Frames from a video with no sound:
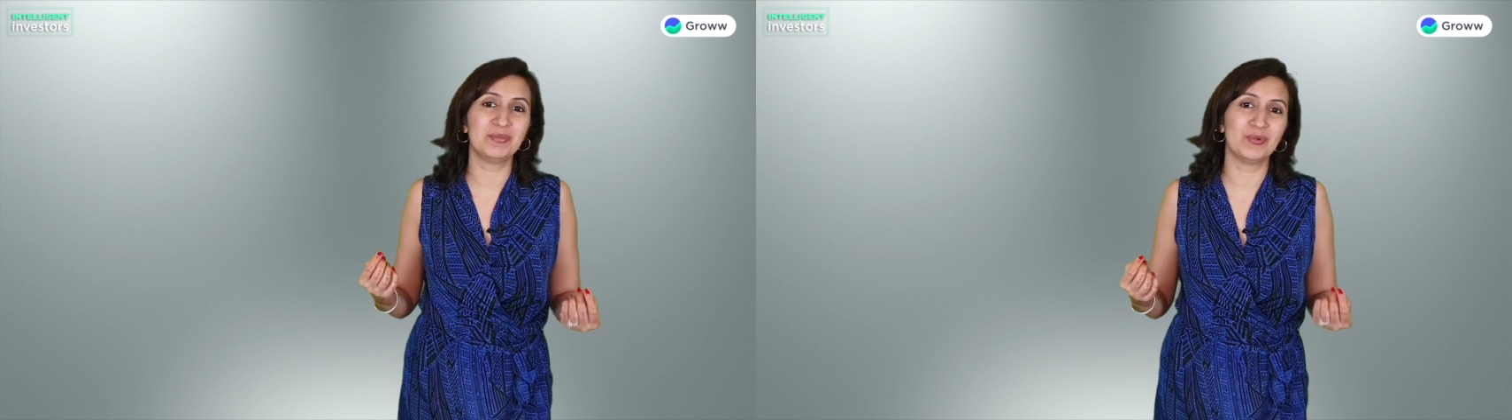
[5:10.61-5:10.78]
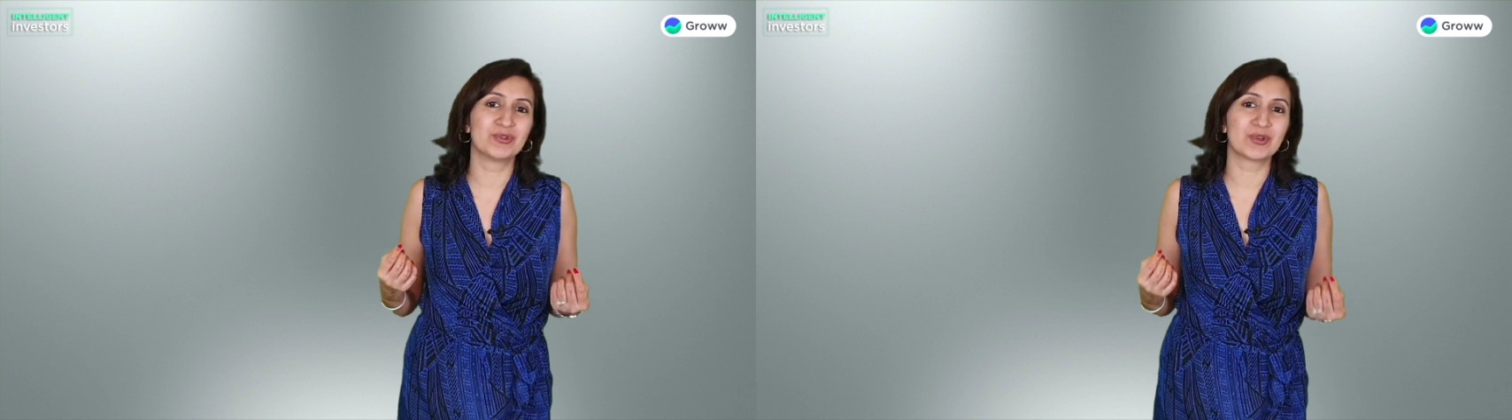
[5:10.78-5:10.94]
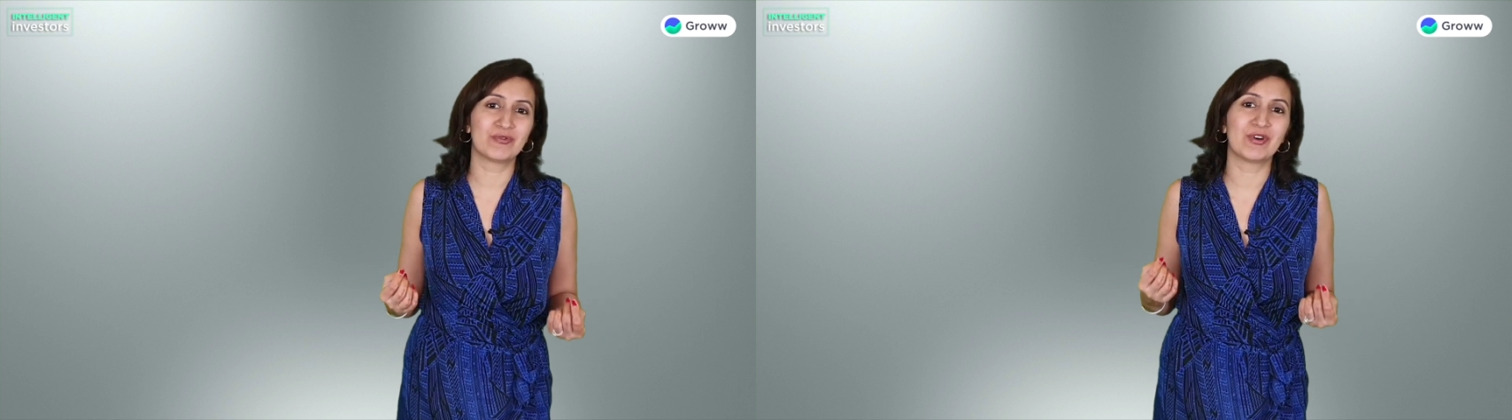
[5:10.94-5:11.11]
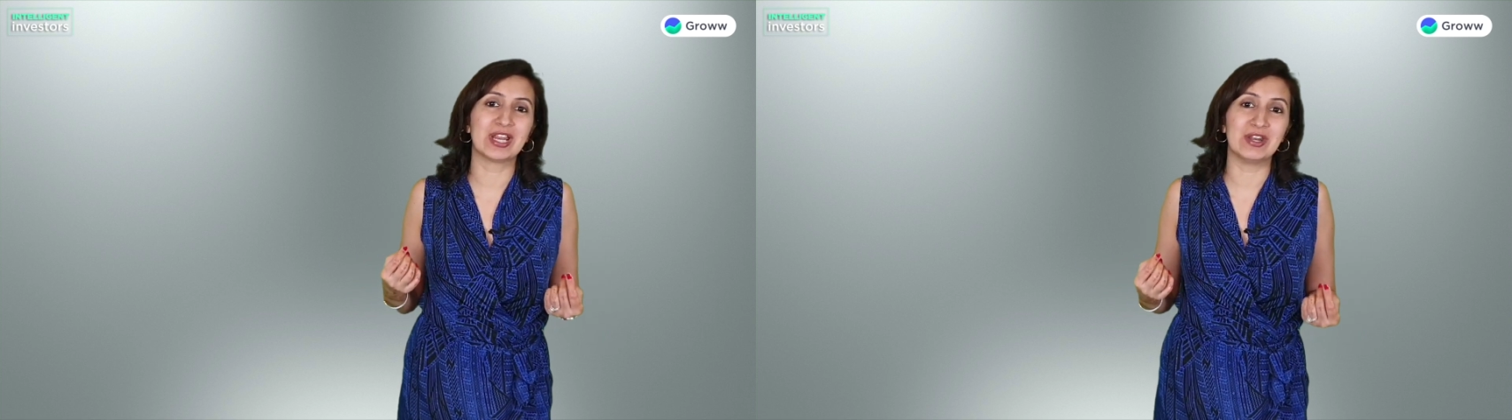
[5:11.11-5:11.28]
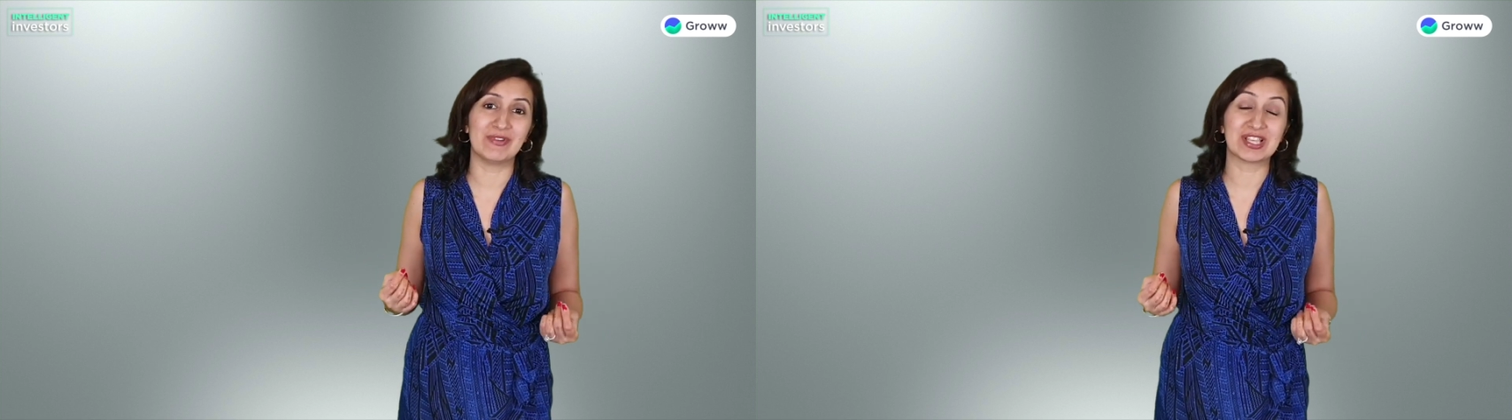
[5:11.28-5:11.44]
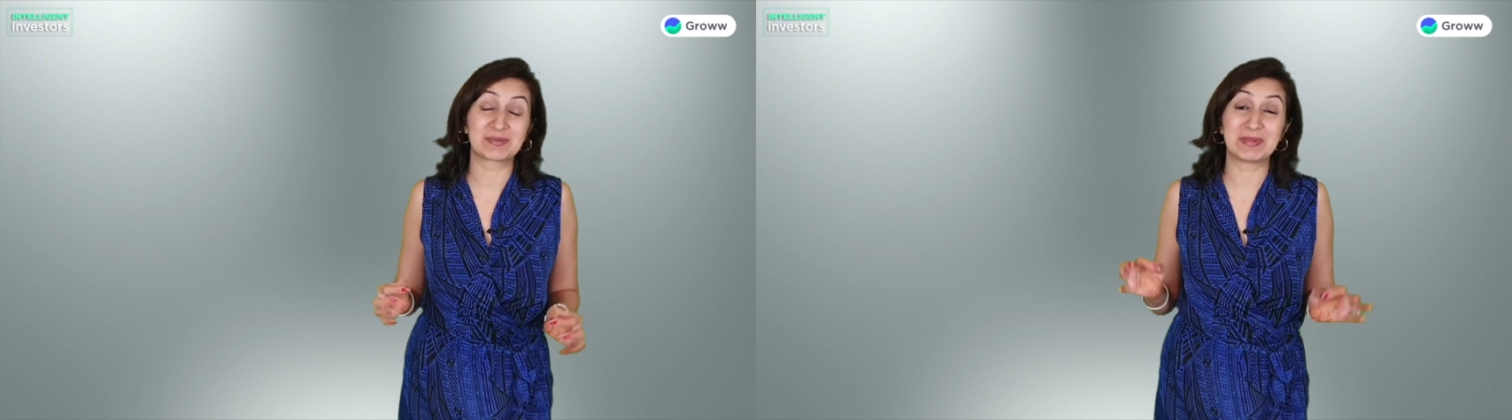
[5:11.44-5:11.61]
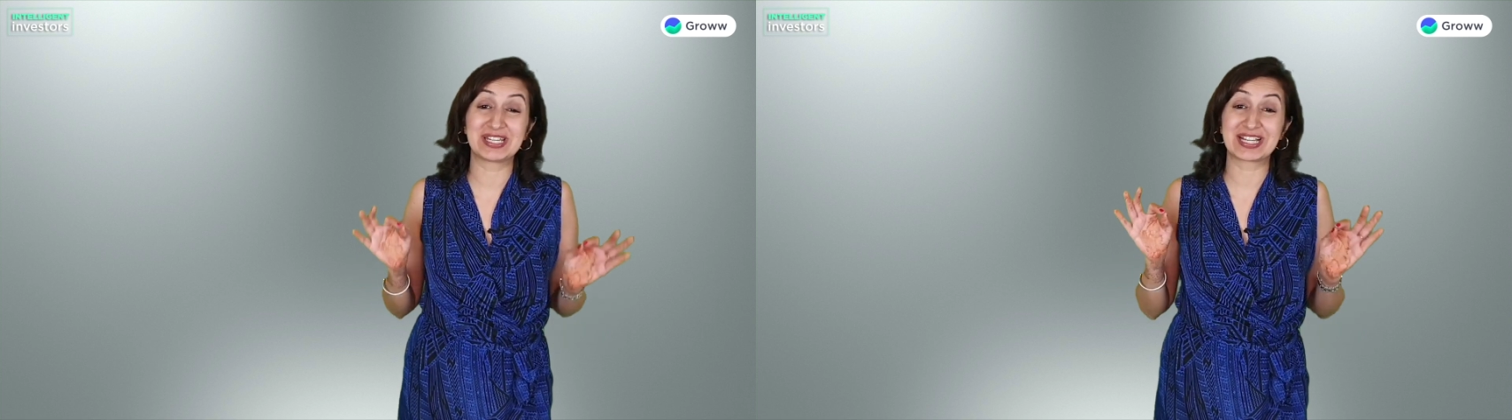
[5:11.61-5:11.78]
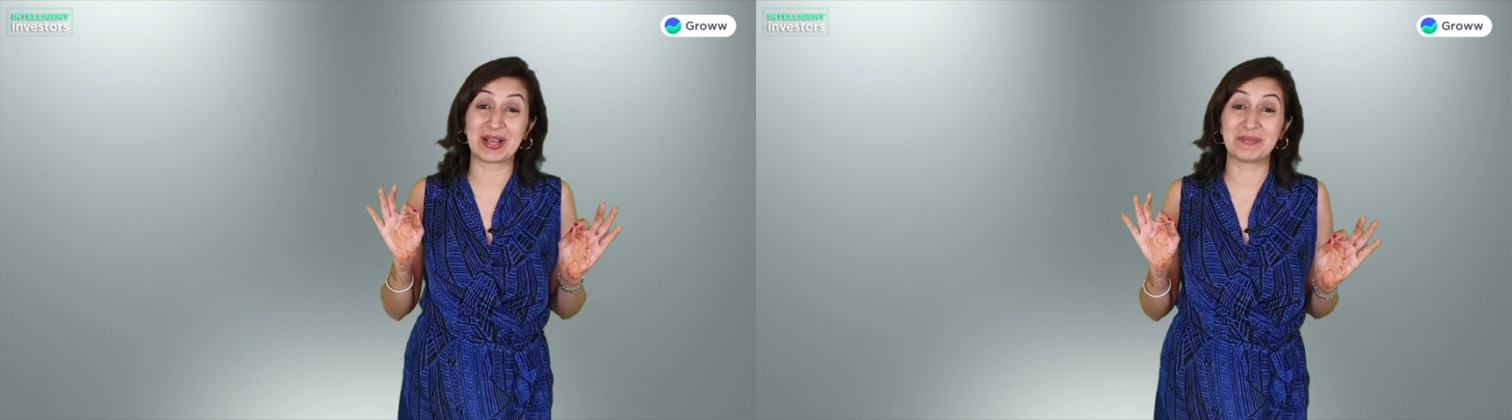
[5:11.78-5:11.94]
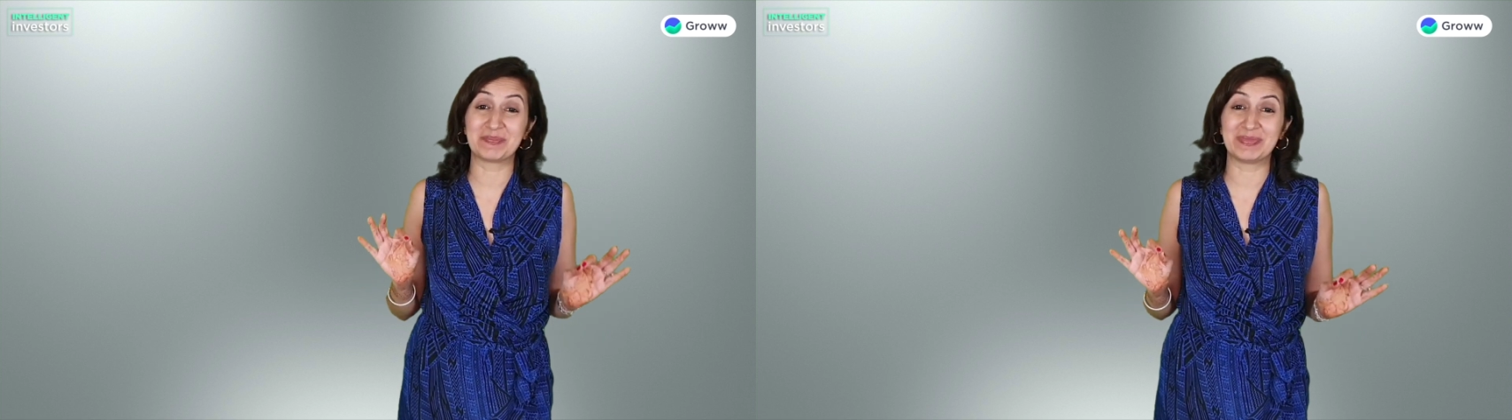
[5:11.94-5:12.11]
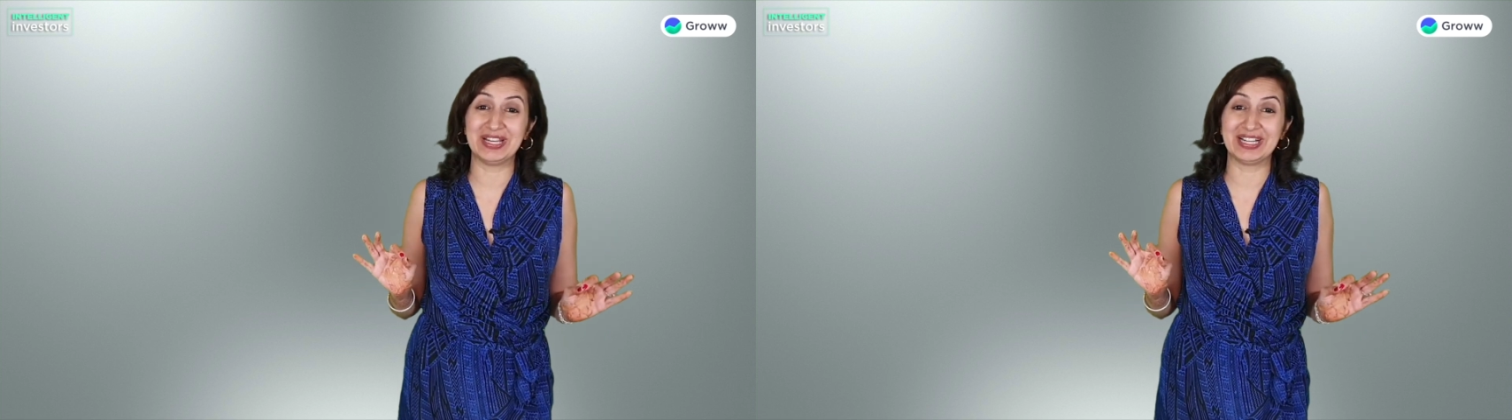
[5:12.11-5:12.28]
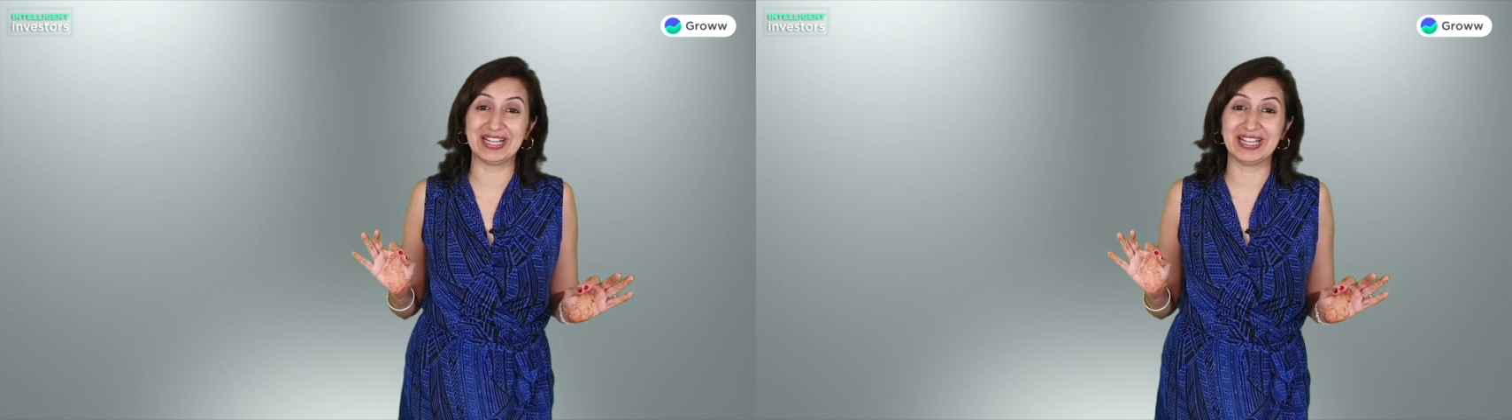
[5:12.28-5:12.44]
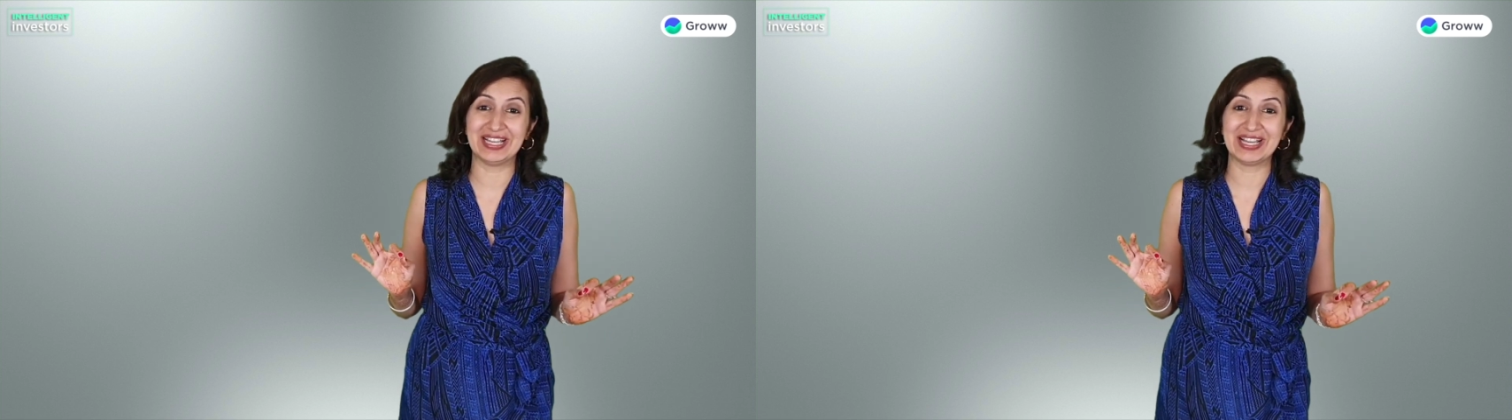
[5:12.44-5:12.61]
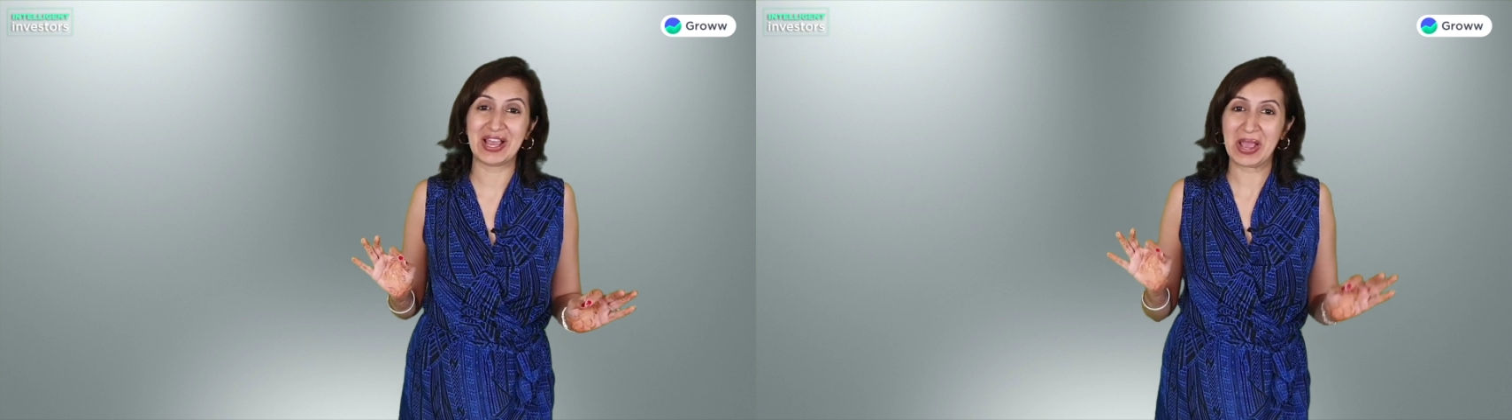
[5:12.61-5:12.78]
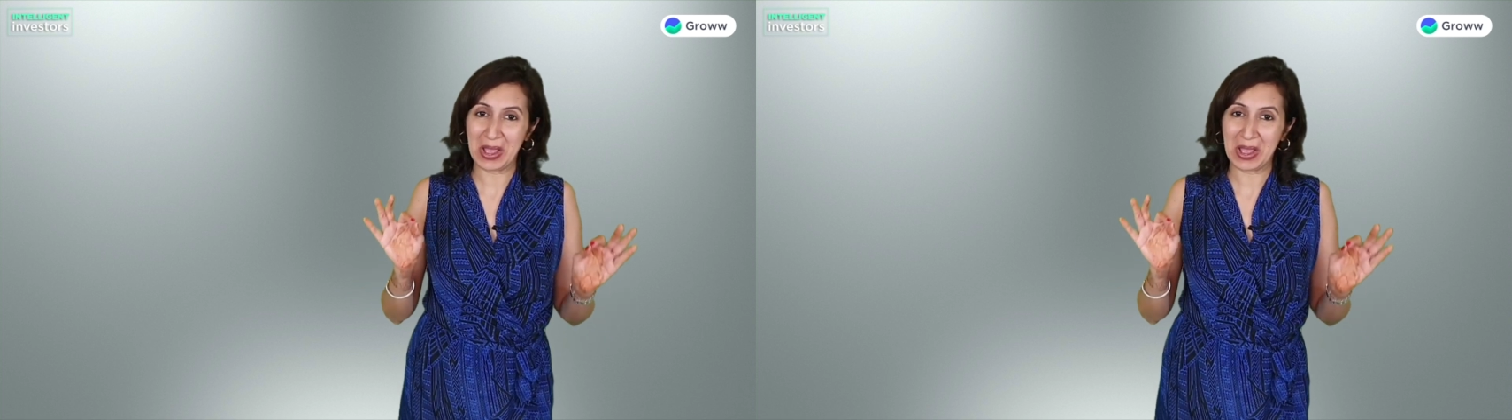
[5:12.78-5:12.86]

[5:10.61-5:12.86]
mutual fund investment completely.